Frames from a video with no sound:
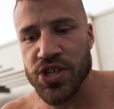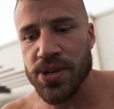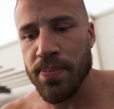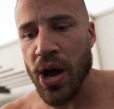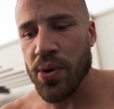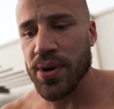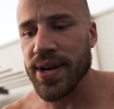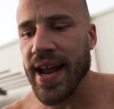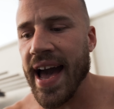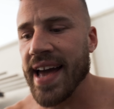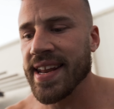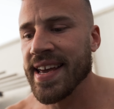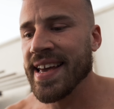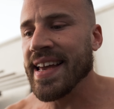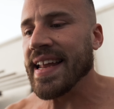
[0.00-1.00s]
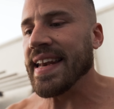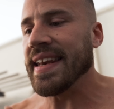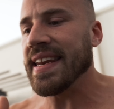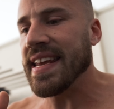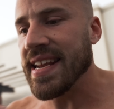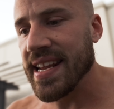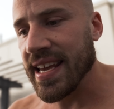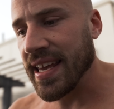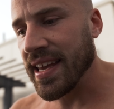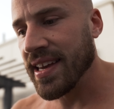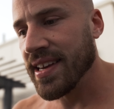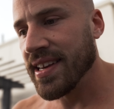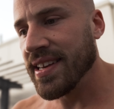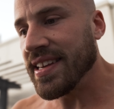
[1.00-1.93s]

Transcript: It's about not needing